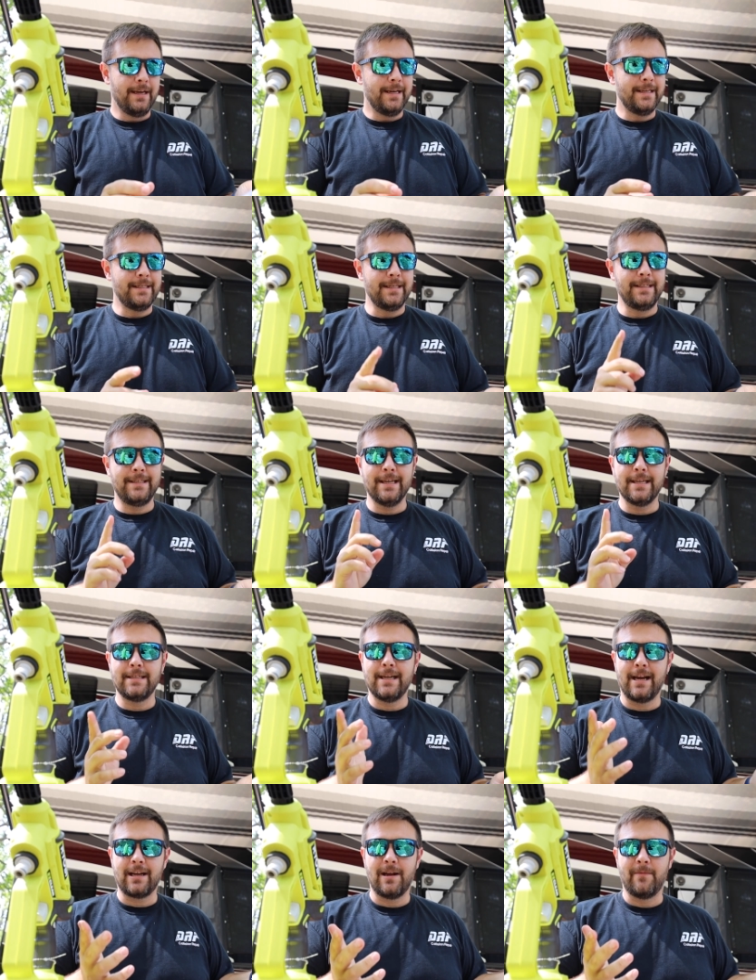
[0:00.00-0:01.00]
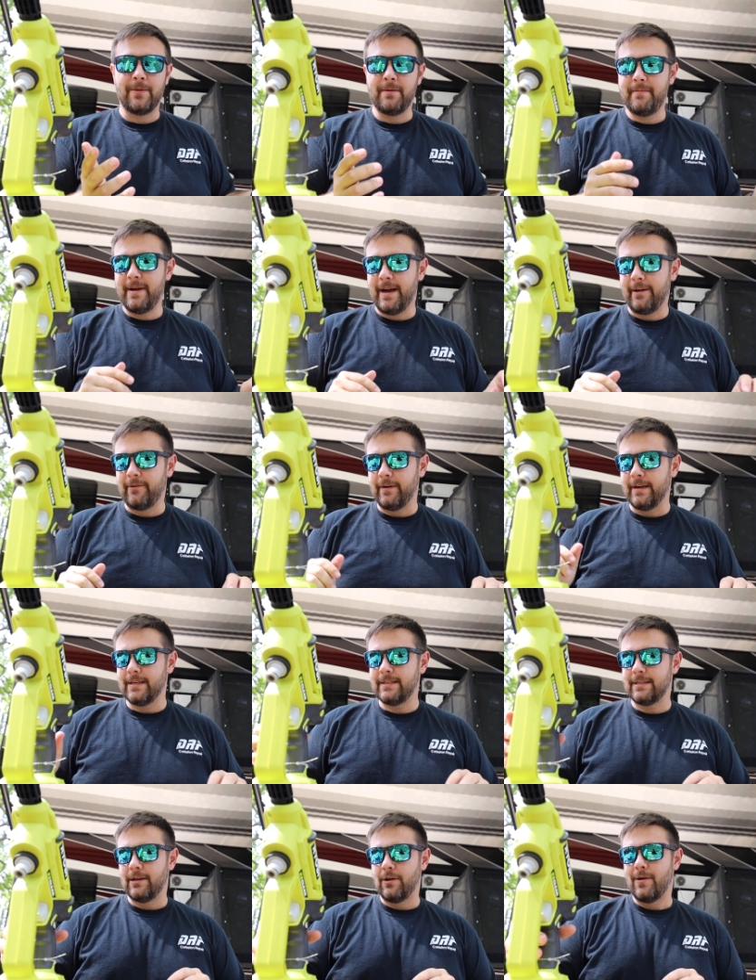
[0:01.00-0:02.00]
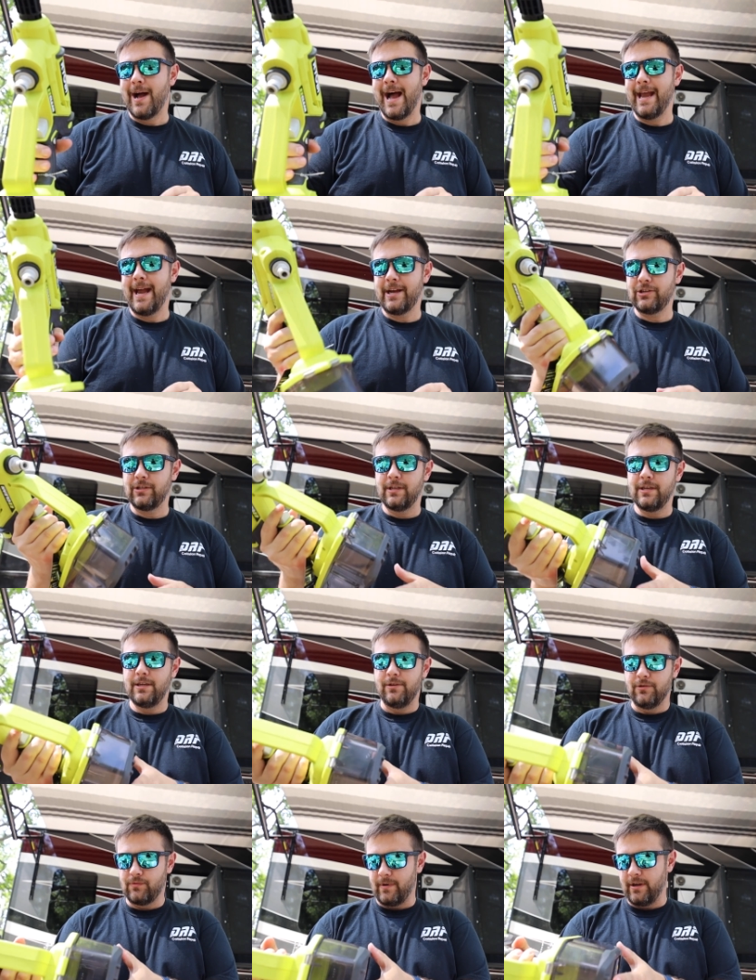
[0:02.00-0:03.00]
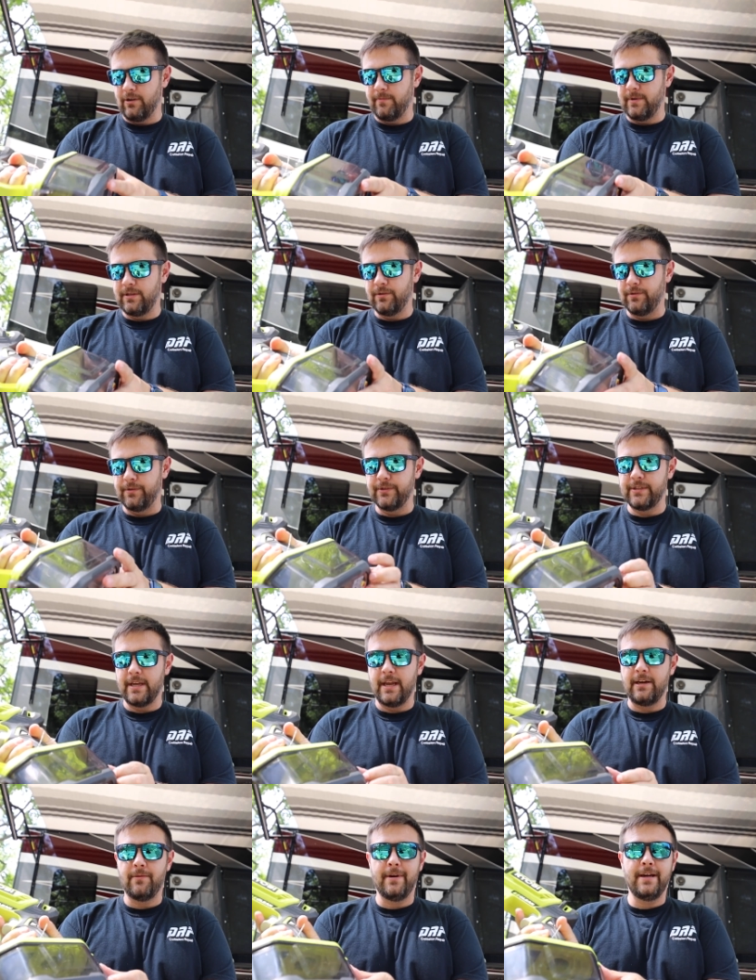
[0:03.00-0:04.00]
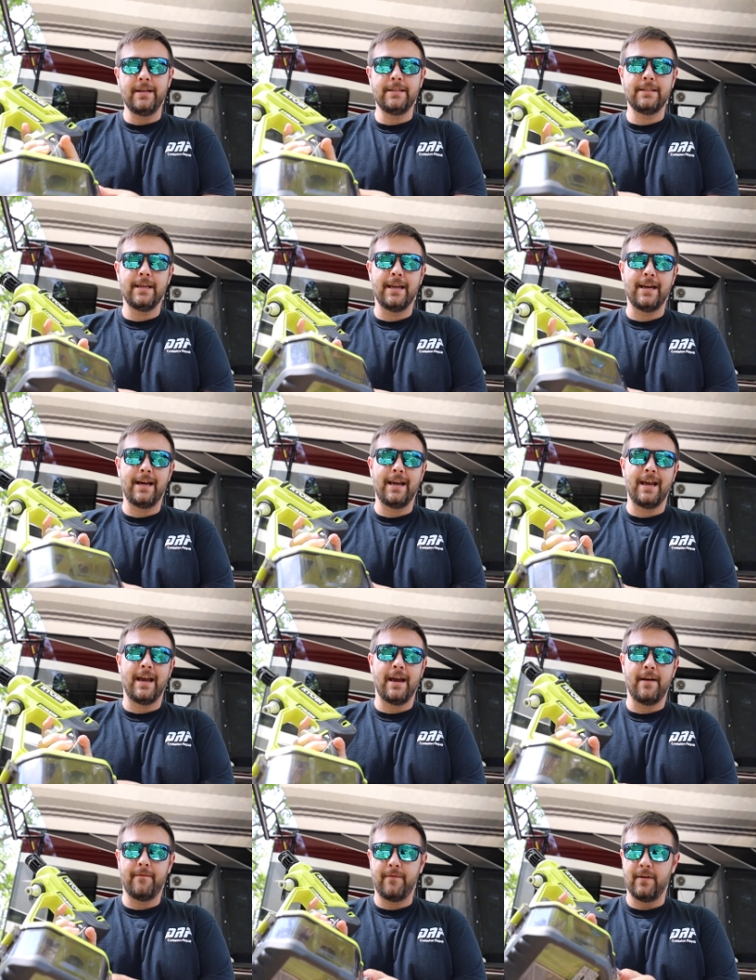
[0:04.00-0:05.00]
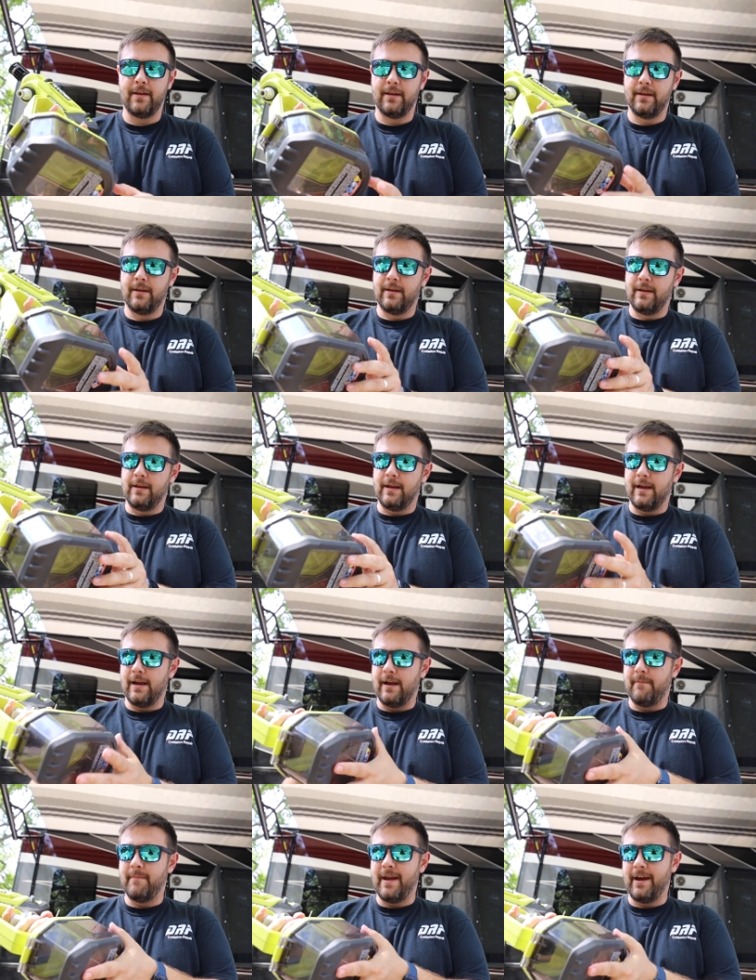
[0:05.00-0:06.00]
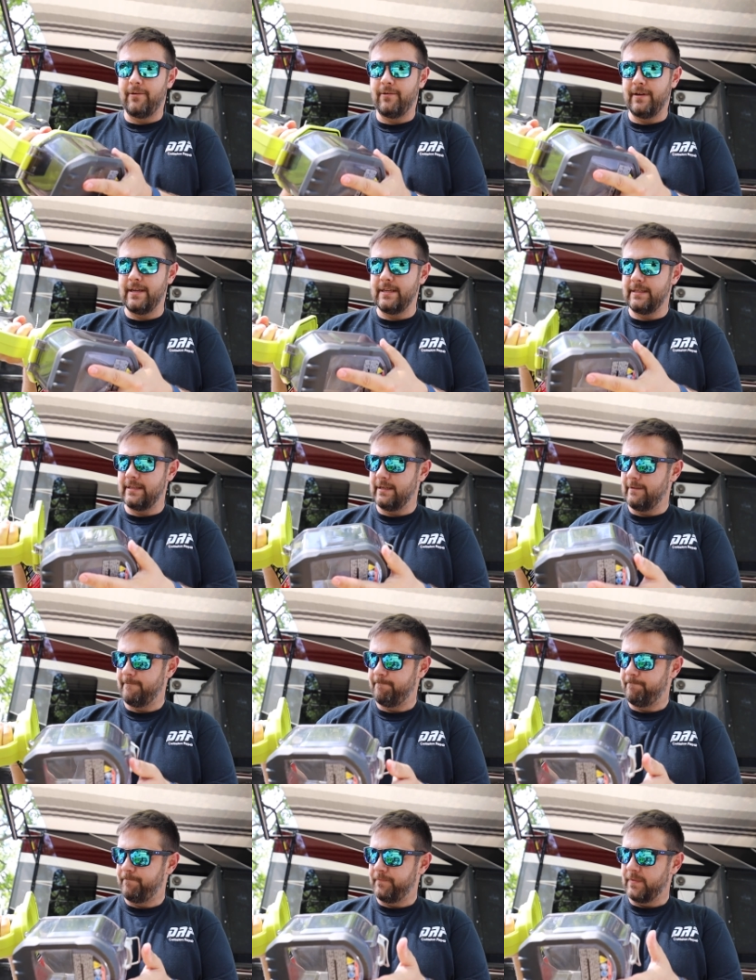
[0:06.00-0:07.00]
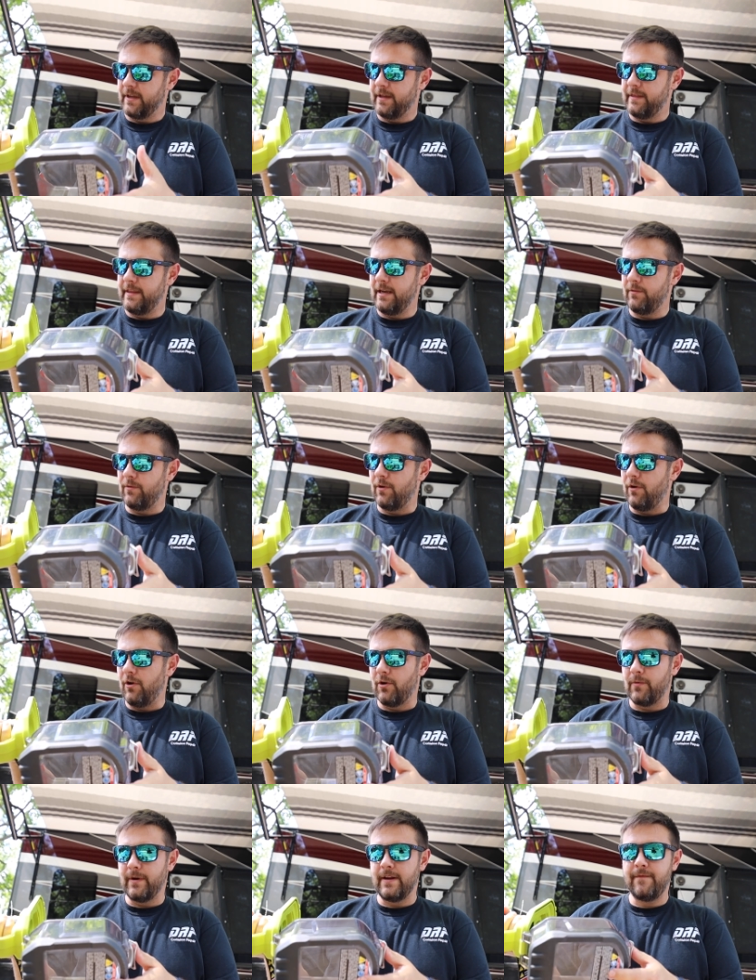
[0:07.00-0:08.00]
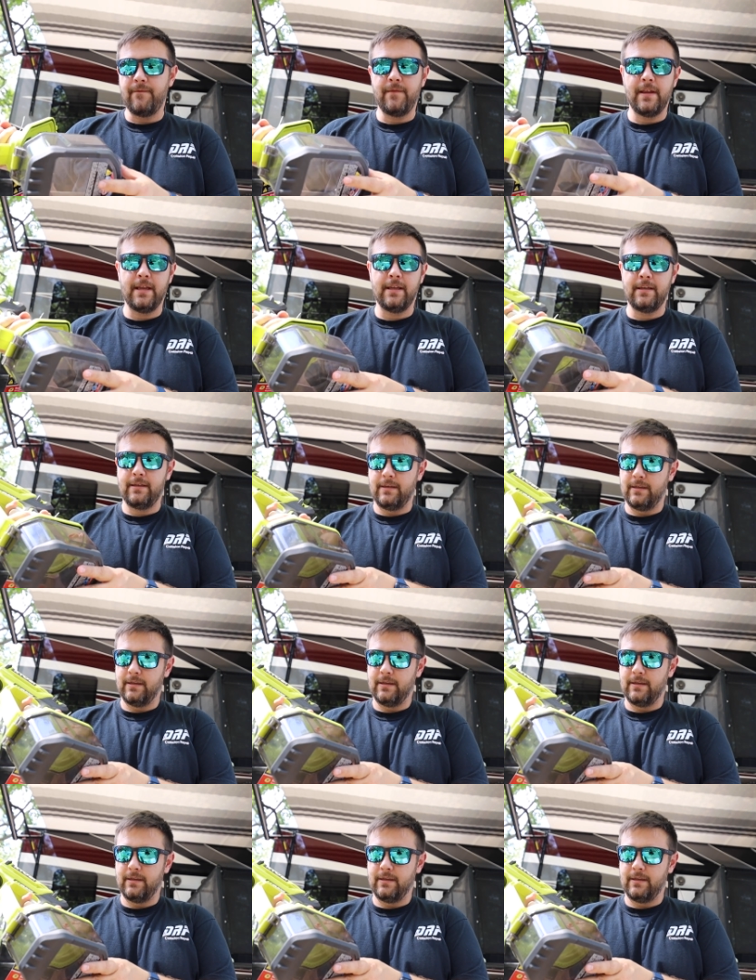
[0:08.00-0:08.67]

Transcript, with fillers: is it does not come with a battery. So I actually use Ryobi tools anyways, and I have uh, batteries that will already fit it